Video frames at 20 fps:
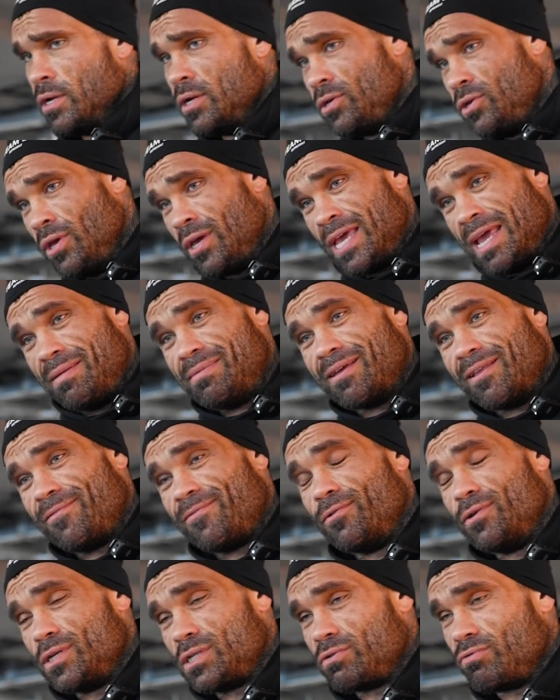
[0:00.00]
you keep that
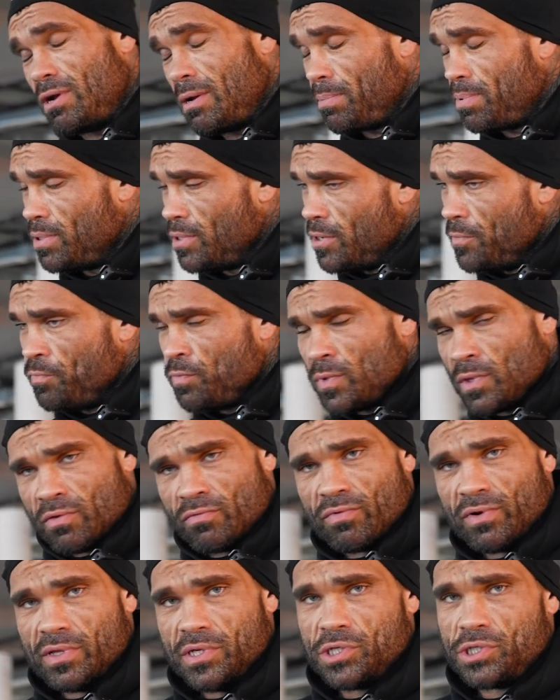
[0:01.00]
first rep
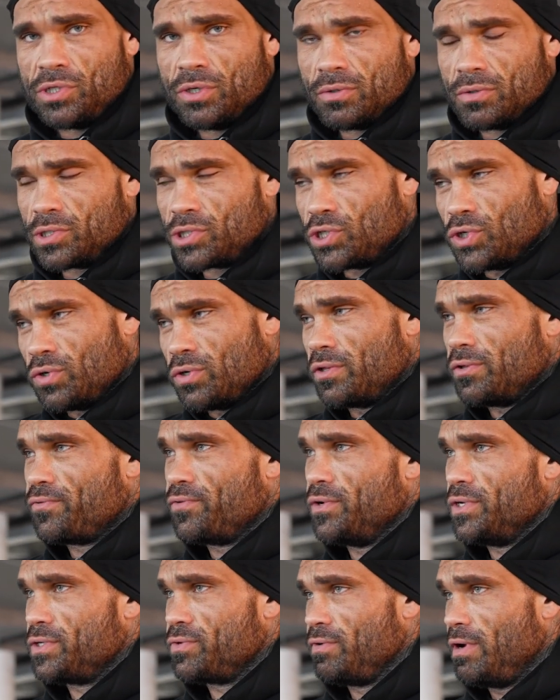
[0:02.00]
really short. The shorter the
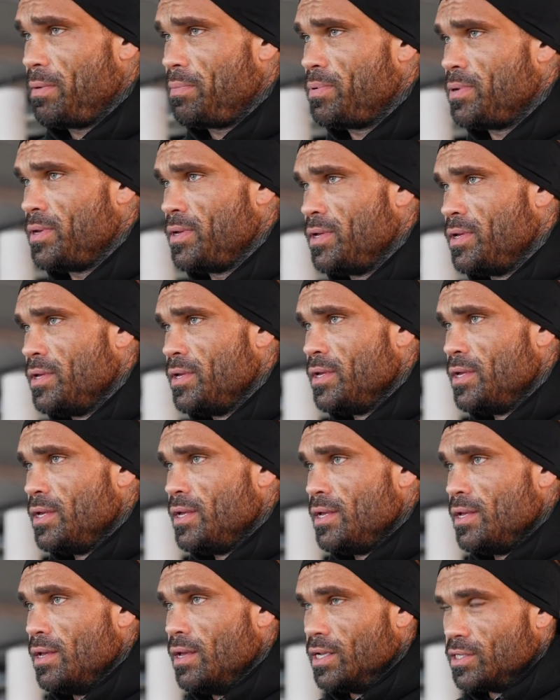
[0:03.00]
first rep,
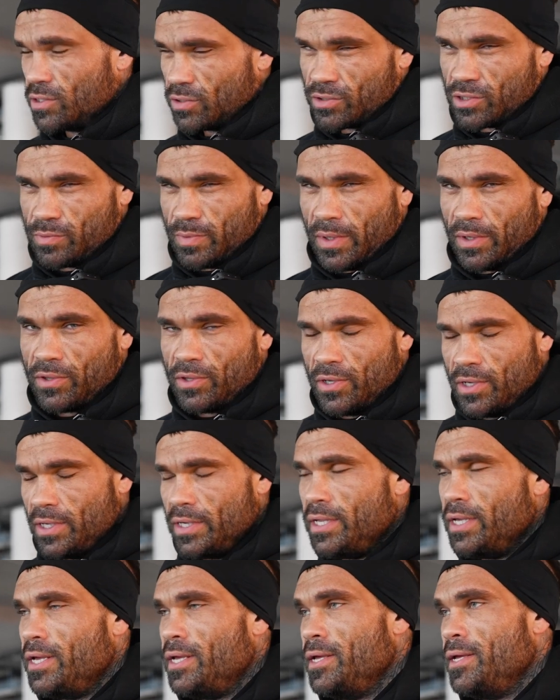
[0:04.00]
as long as it's
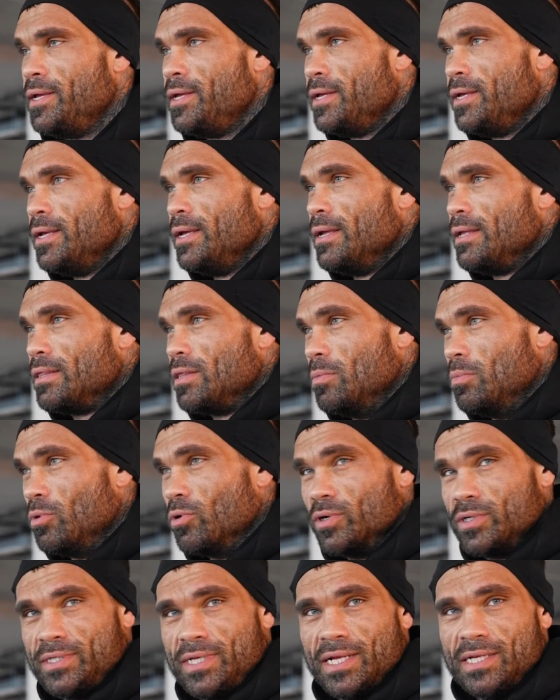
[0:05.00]
1/3, the
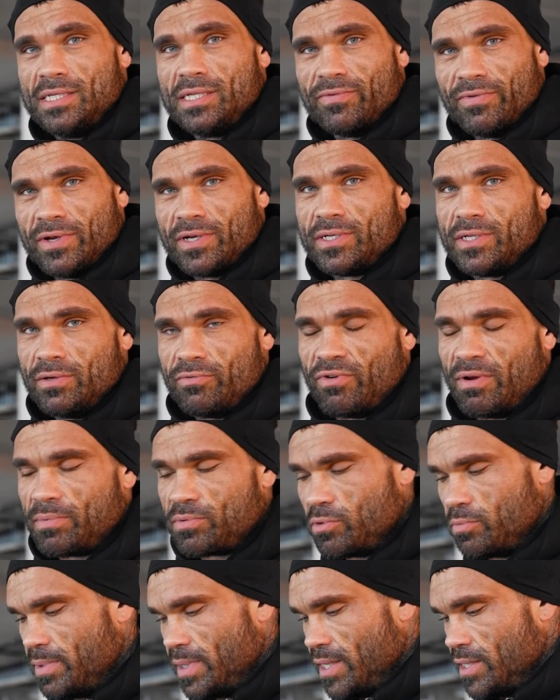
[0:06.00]
more intense the rest of the
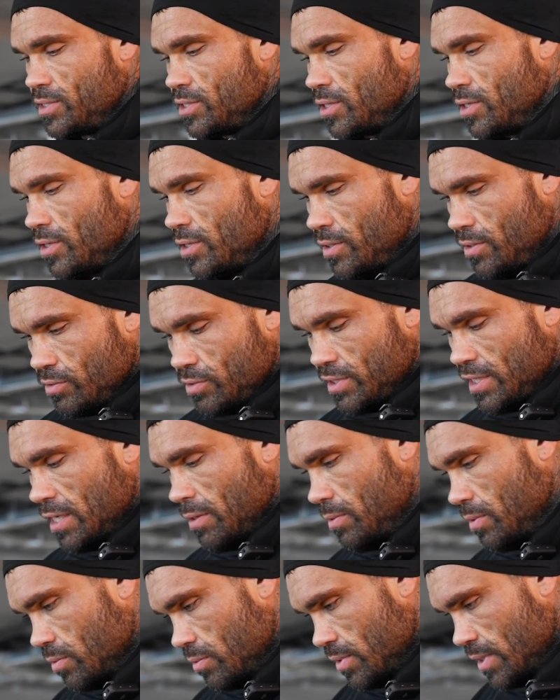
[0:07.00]
reps will be. So you'll see
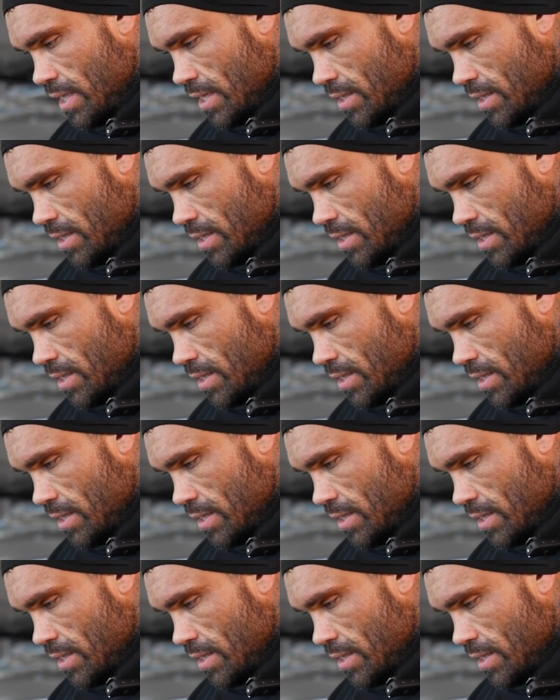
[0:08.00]
how we